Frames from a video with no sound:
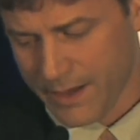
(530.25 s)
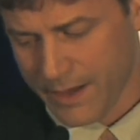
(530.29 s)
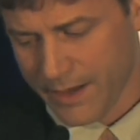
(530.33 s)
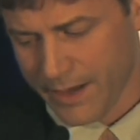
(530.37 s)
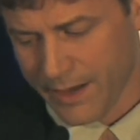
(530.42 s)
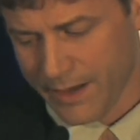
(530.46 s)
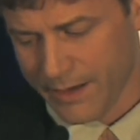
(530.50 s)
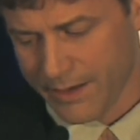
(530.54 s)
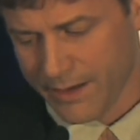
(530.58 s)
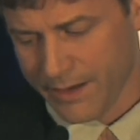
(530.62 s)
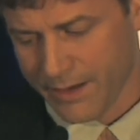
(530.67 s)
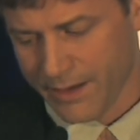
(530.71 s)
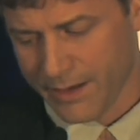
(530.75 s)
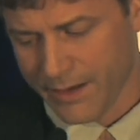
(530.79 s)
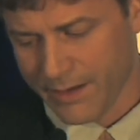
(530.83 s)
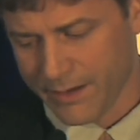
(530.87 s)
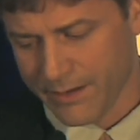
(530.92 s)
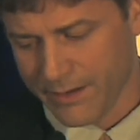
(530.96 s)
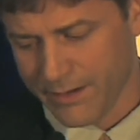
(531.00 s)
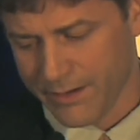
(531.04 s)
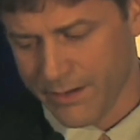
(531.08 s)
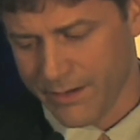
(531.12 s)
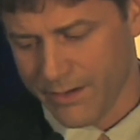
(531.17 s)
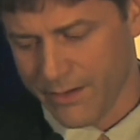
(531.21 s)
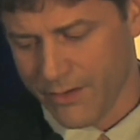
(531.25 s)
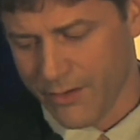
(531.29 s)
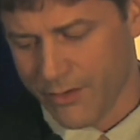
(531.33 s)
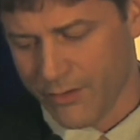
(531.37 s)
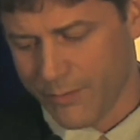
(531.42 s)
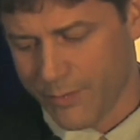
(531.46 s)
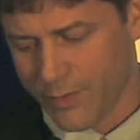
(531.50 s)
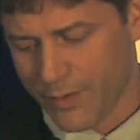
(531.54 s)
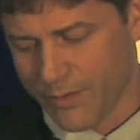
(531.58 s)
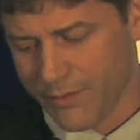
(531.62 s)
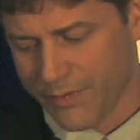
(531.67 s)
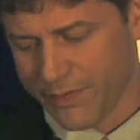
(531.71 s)
And the
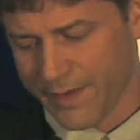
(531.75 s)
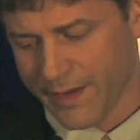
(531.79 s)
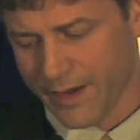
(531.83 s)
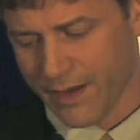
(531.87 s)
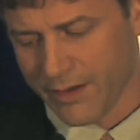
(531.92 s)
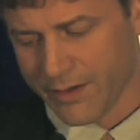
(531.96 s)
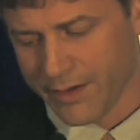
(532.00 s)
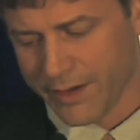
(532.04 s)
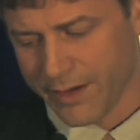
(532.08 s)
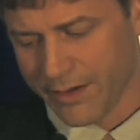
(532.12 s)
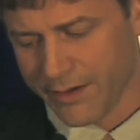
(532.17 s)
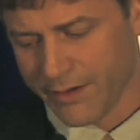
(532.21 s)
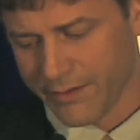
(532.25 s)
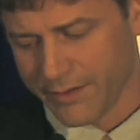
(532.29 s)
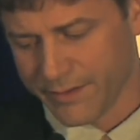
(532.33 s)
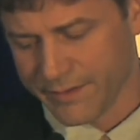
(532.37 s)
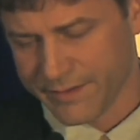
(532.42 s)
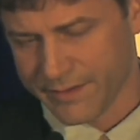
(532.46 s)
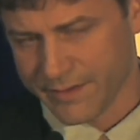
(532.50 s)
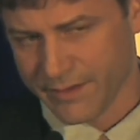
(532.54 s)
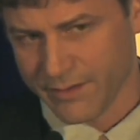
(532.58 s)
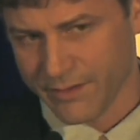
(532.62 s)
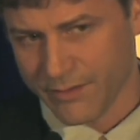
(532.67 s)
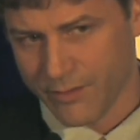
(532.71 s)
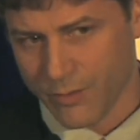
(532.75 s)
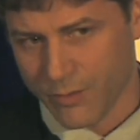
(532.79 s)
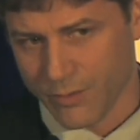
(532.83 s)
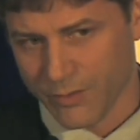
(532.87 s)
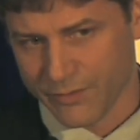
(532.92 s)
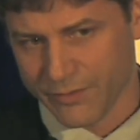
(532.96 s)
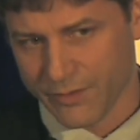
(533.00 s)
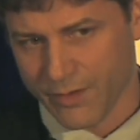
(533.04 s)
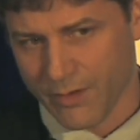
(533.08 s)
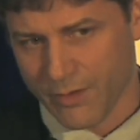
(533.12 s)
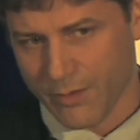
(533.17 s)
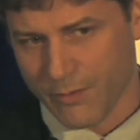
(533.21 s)
notable thing on here is the
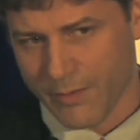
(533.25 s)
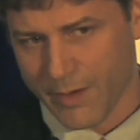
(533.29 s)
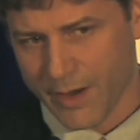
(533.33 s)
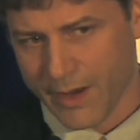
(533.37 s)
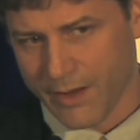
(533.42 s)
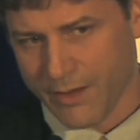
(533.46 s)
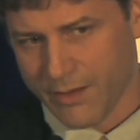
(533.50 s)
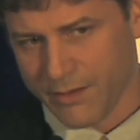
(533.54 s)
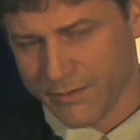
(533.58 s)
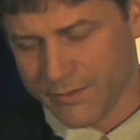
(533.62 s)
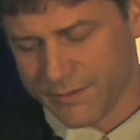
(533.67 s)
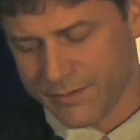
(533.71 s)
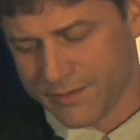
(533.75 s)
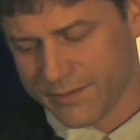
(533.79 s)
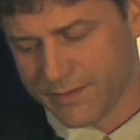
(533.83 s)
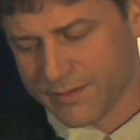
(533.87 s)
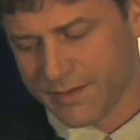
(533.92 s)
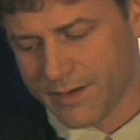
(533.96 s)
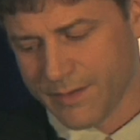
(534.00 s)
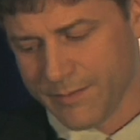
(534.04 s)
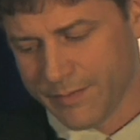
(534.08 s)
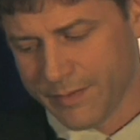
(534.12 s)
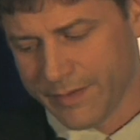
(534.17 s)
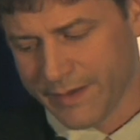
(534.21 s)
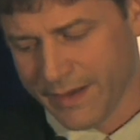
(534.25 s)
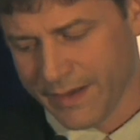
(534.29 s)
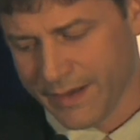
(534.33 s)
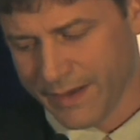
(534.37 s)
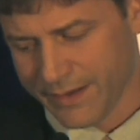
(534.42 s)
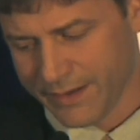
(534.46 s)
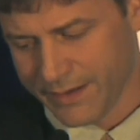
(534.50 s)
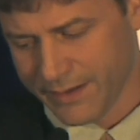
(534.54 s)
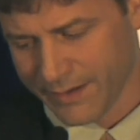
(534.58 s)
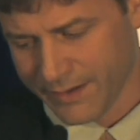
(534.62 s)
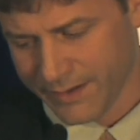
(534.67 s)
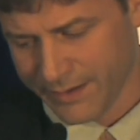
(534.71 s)
horizontal wells
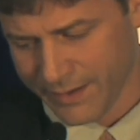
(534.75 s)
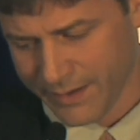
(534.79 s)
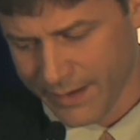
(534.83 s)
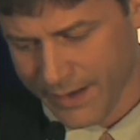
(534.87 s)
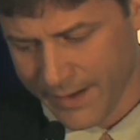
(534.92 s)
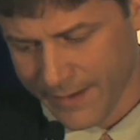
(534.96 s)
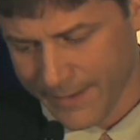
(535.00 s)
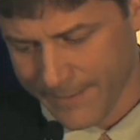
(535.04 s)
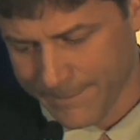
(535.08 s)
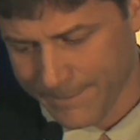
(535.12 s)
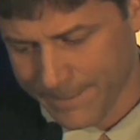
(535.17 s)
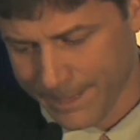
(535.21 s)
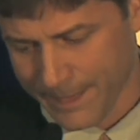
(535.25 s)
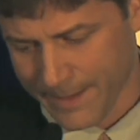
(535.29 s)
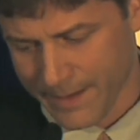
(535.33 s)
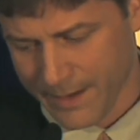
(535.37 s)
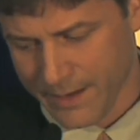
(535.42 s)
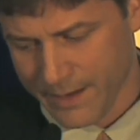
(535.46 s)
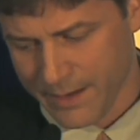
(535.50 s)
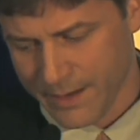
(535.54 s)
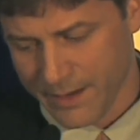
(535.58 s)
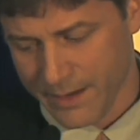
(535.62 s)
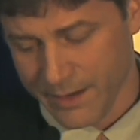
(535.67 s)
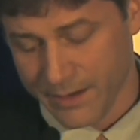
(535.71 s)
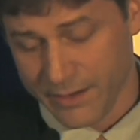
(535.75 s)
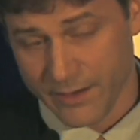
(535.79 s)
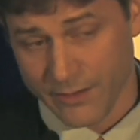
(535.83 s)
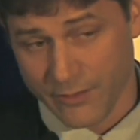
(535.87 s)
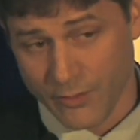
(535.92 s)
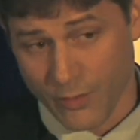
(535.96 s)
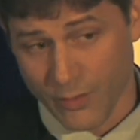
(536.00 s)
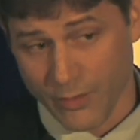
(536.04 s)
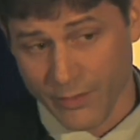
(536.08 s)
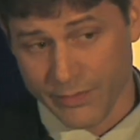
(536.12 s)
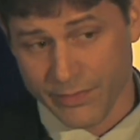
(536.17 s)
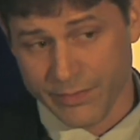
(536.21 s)
completed in the
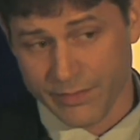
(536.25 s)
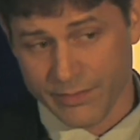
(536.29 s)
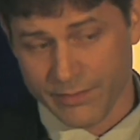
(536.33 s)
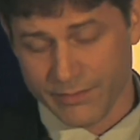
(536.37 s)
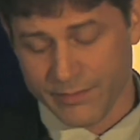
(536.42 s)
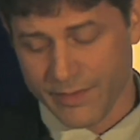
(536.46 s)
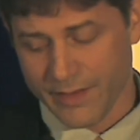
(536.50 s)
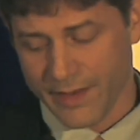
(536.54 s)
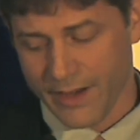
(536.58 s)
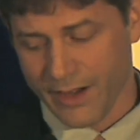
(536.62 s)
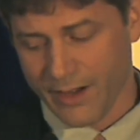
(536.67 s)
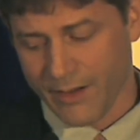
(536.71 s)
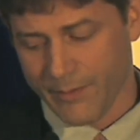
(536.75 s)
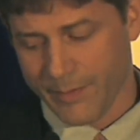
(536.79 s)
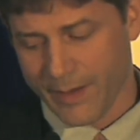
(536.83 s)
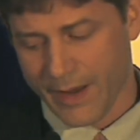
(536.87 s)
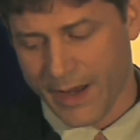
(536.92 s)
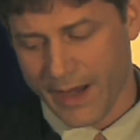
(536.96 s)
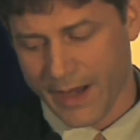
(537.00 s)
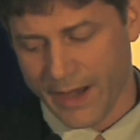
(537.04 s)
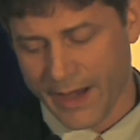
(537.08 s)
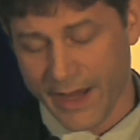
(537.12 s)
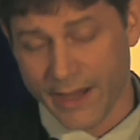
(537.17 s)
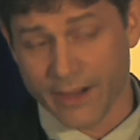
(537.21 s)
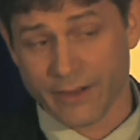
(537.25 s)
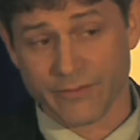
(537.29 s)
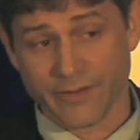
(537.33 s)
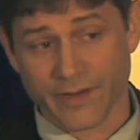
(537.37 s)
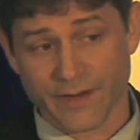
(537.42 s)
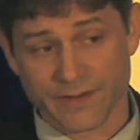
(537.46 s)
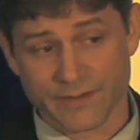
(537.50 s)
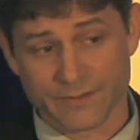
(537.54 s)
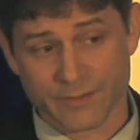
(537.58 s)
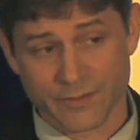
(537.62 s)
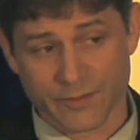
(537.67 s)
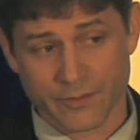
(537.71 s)
north there by
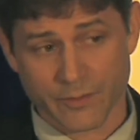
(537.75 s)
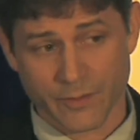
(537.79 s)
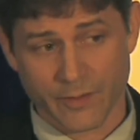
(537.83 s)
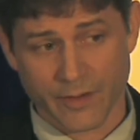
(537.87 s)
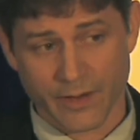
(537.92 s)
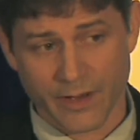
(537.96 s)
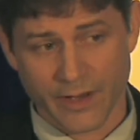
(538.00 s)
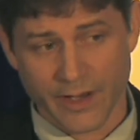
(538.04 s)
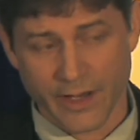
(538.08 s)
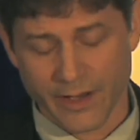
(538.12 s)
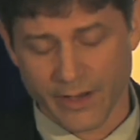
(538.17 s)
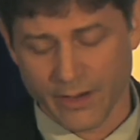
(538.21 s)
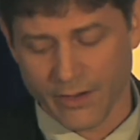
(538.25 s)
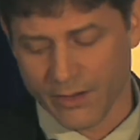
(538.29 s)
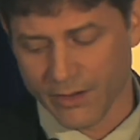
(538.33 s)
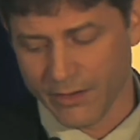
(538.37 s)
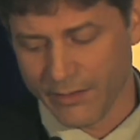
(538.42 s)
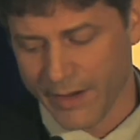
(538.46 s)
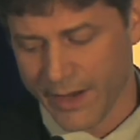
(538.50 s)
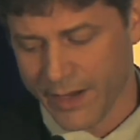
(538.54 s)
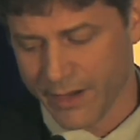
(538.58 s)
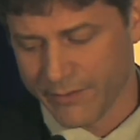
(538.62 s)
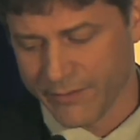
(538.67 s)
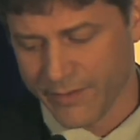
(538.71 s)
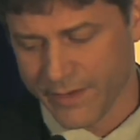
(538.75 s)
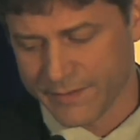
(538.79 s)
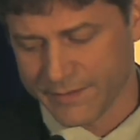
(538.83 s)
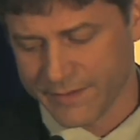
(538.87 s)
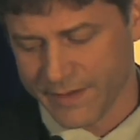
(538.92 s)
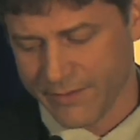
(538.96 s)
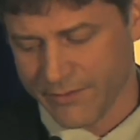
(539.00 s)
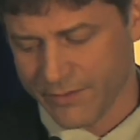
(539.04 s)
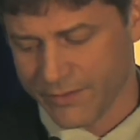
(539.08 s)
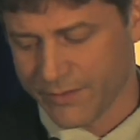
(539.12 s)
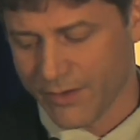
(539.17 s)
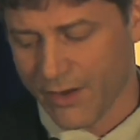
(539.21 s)
Enervest, which we're going to hear
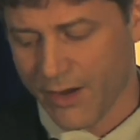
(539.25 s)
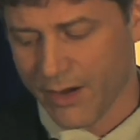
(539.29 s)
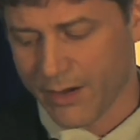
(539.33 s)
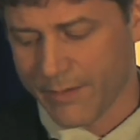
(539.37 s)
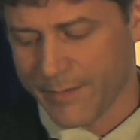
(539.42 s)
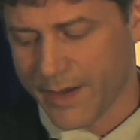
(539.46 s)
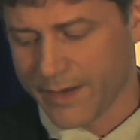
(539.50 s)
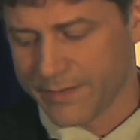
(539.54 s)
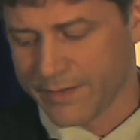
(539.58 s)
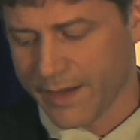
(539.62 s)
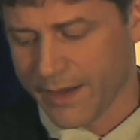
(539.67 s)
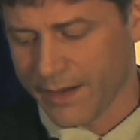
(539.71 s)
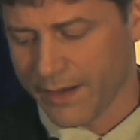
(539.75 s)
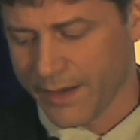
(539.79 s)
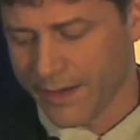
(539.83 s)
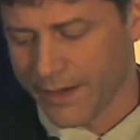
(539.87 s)
Enervest give a talk about that